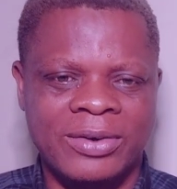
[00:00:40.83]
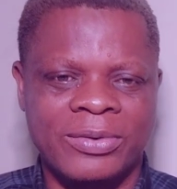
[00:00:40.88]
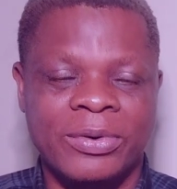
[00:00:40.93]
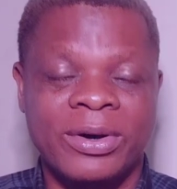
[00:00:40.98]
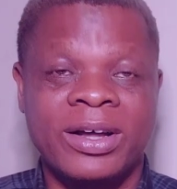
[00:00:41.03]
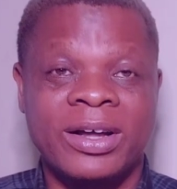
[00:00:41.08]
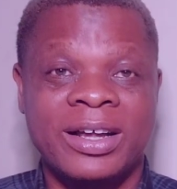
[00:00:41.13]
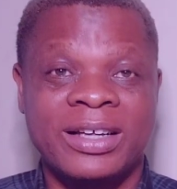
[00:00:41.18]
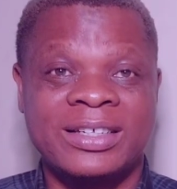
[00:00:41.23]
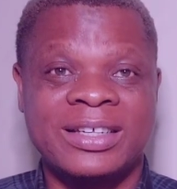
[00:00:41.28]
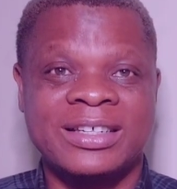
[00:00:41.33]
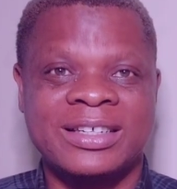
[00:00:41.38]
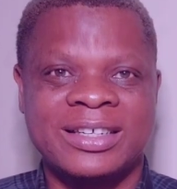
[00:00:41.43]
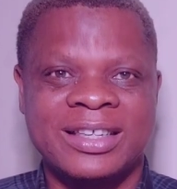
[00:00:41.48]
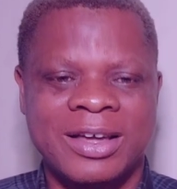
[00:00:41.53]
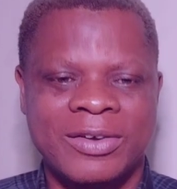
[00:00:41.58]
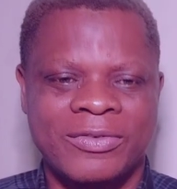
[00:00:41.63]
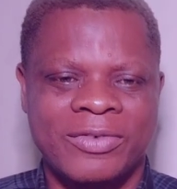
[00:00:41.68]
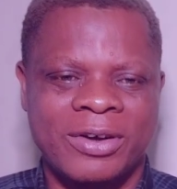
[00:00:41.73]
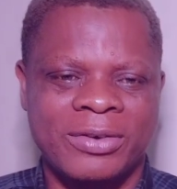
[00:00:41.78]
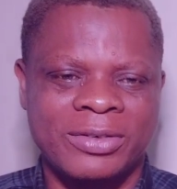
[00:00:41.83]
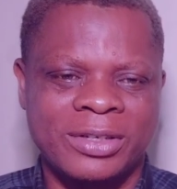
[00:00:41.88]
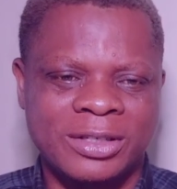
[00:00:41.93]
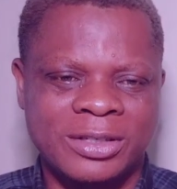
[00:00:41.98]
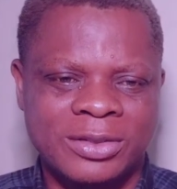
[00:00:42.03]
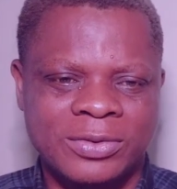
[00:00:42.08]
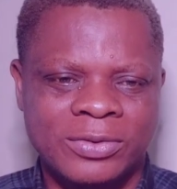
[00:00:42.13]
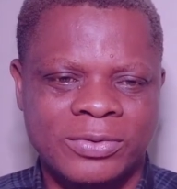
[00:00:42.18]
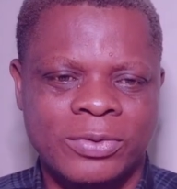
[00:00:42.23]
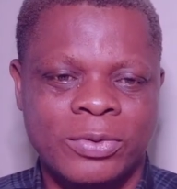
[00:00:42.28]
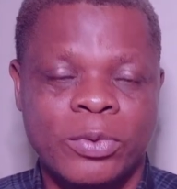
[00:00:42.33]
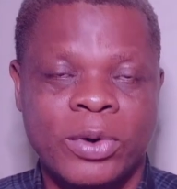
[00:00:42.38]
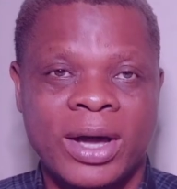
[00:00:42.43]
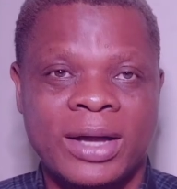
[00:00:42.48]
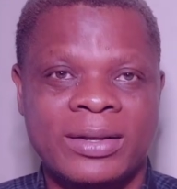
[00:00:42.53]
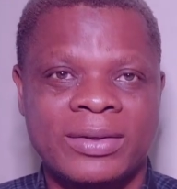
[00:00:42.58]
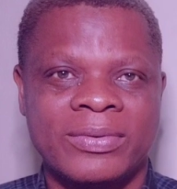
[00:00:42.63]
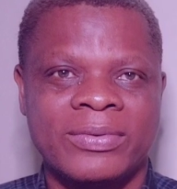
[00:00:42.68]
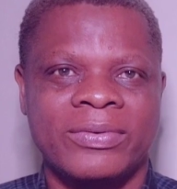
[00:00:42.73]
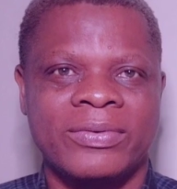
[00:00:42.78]
Well, as I said, I found this
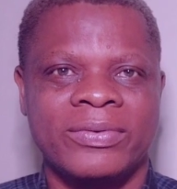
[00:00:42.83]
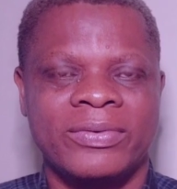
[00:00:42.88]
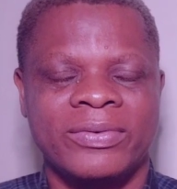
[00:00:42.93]
quite